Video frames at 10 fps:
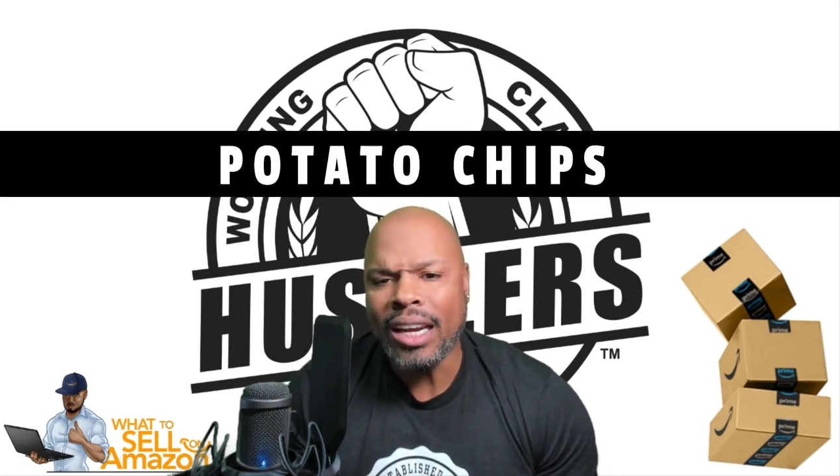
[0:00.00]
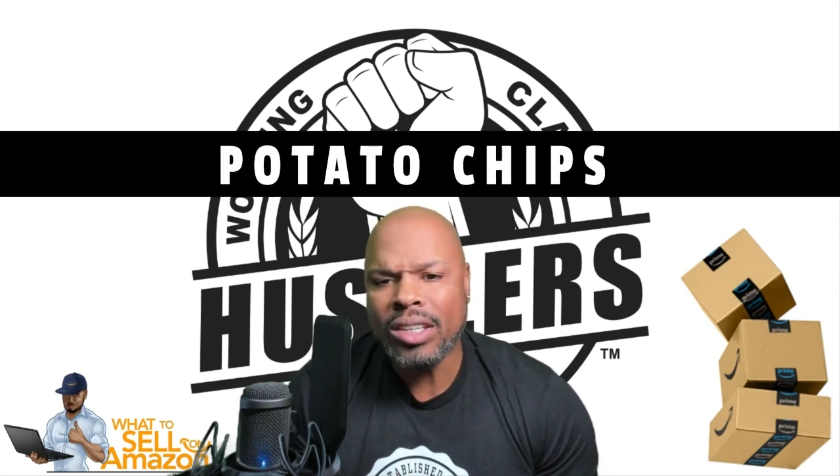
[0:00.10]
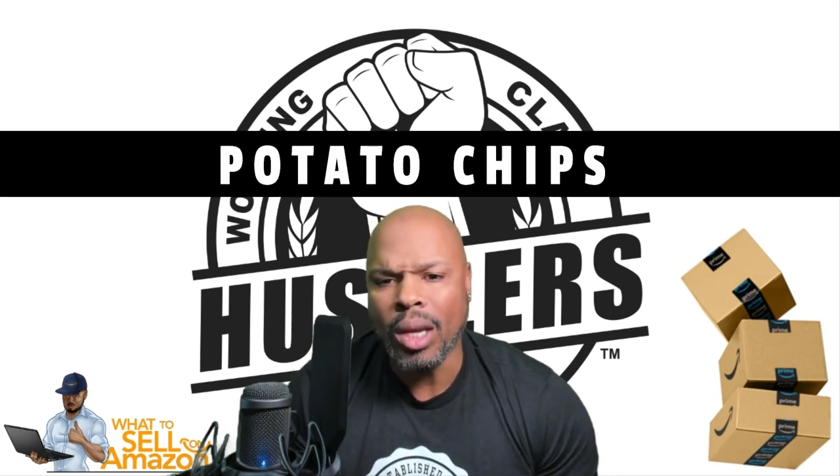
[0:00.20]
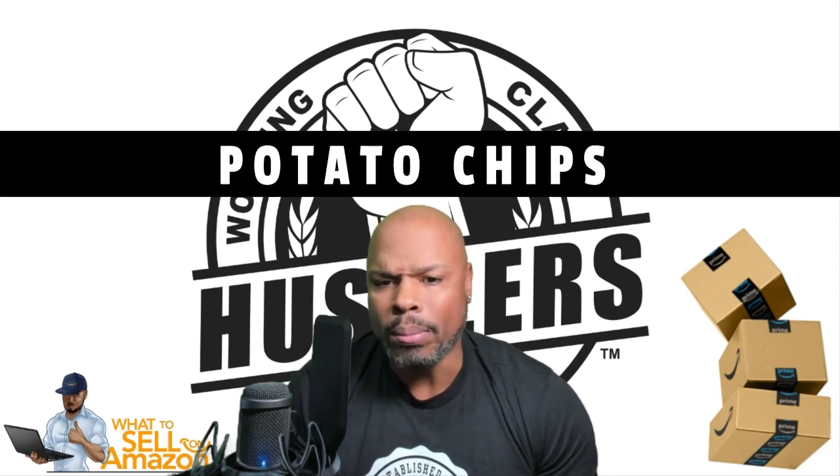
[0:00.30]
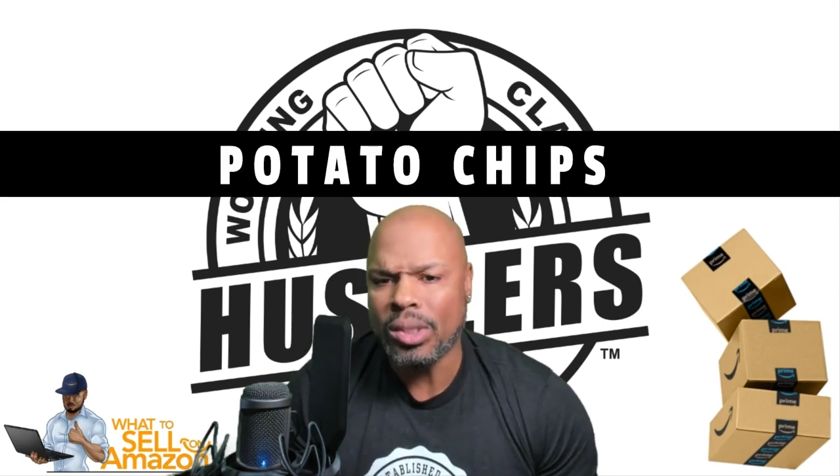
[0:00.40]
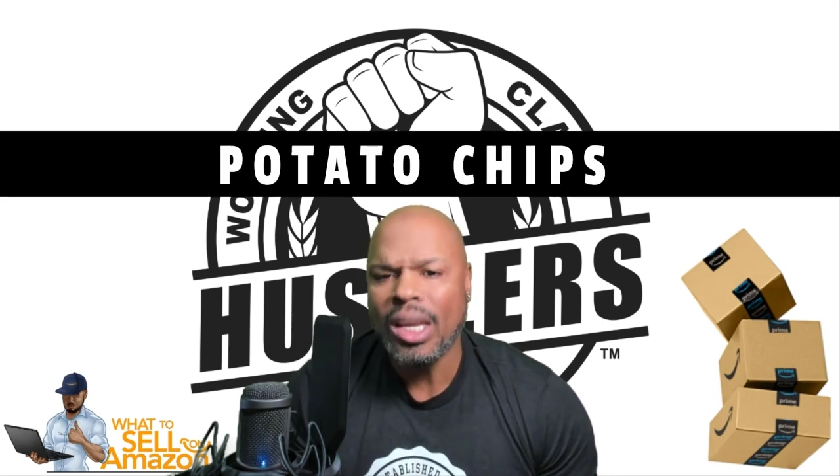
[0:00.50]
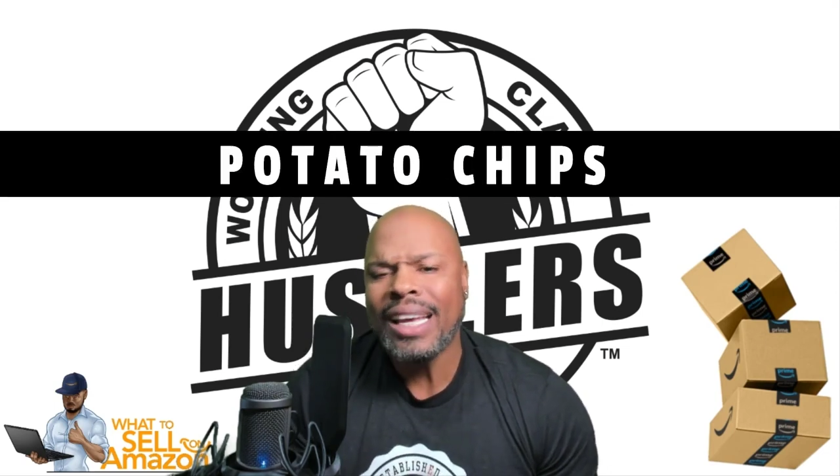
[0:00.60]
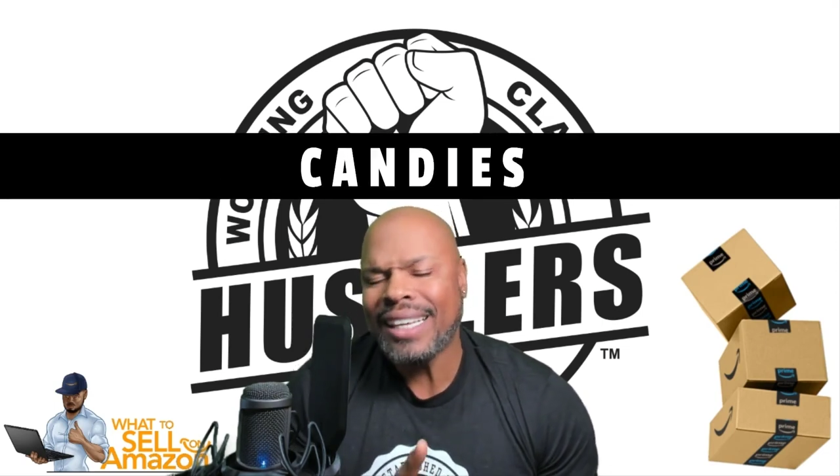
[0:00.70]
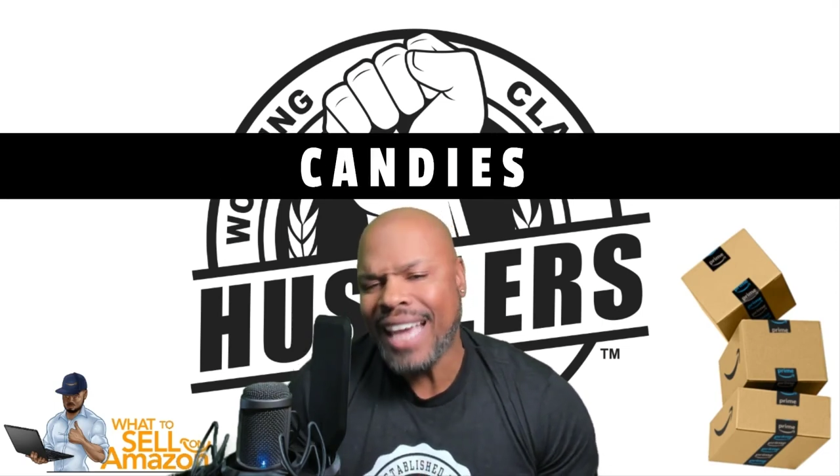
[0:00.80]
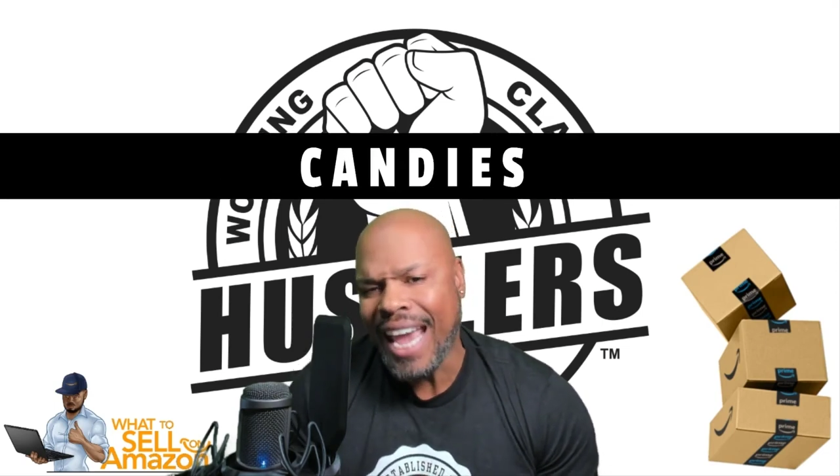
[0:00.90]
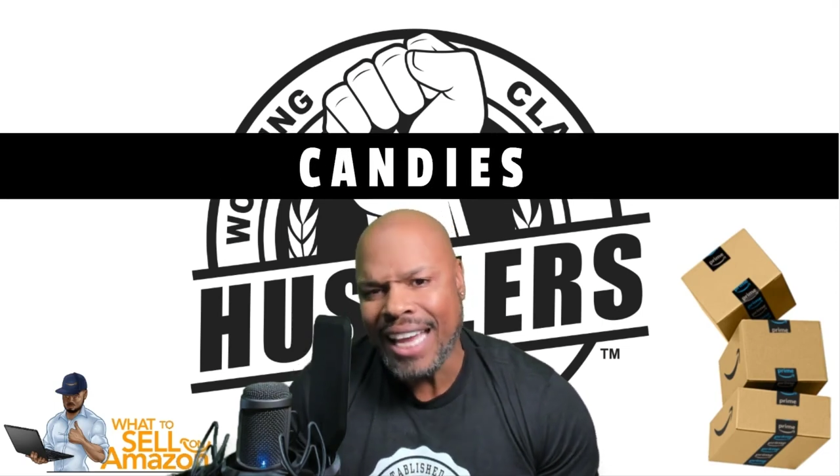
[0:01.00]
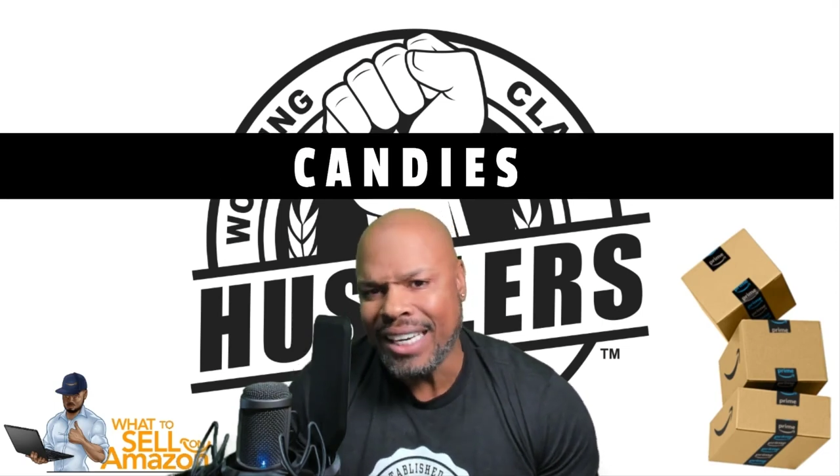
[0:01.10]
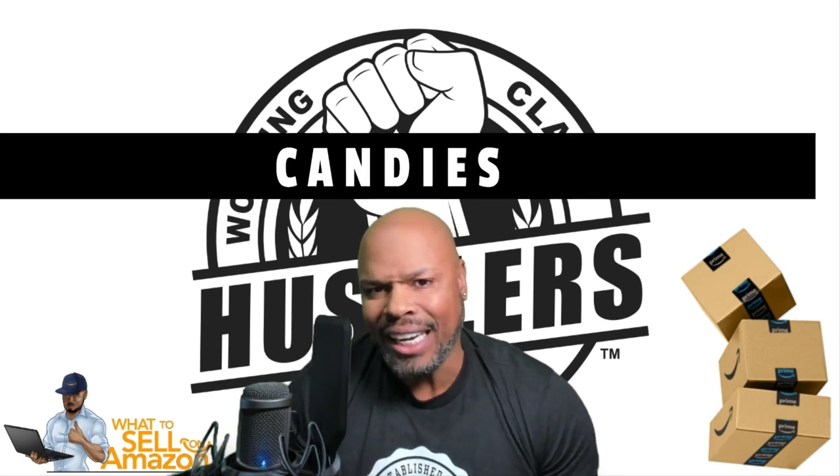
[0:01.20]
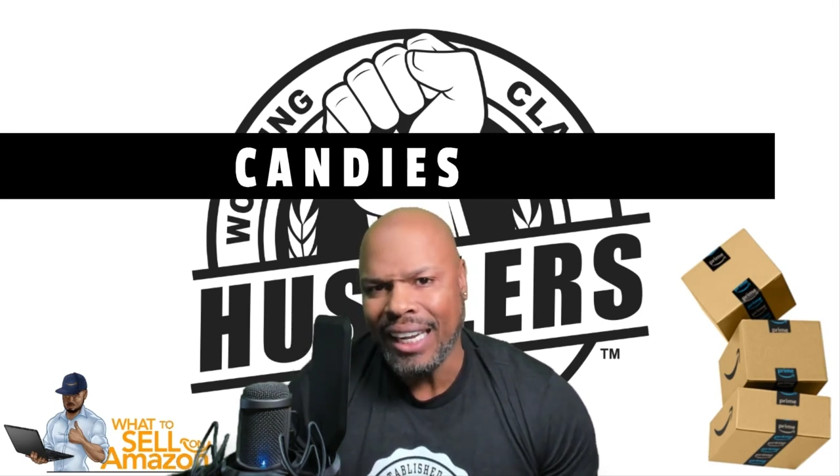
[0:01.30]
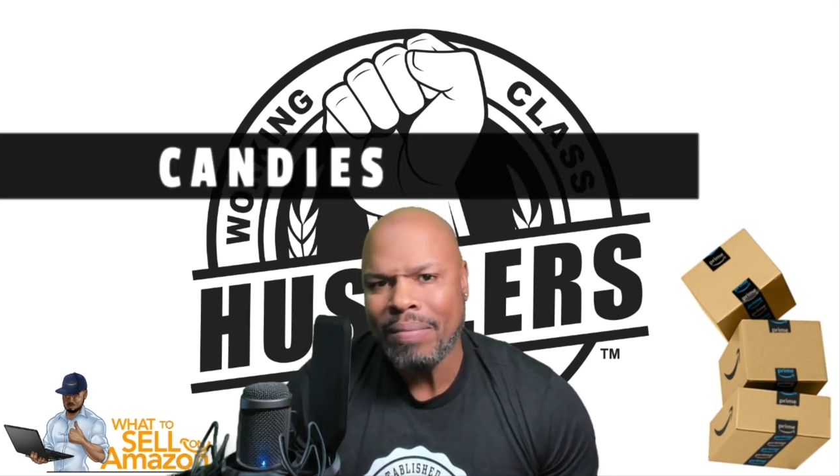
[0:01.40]
chips,
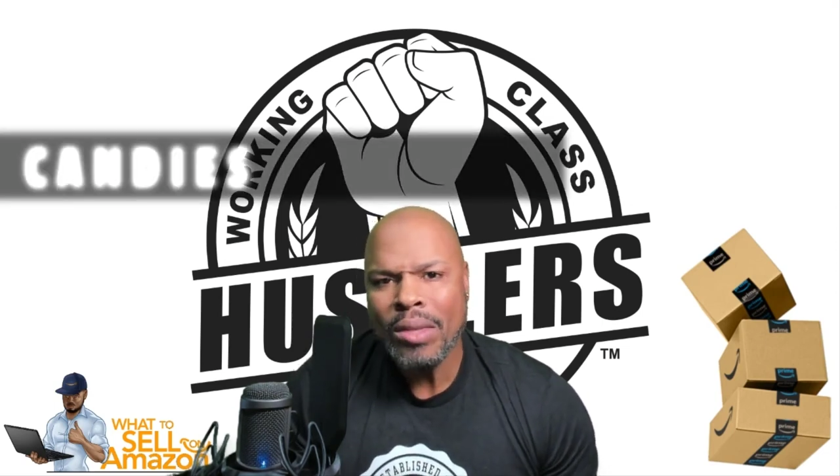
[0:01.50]
candy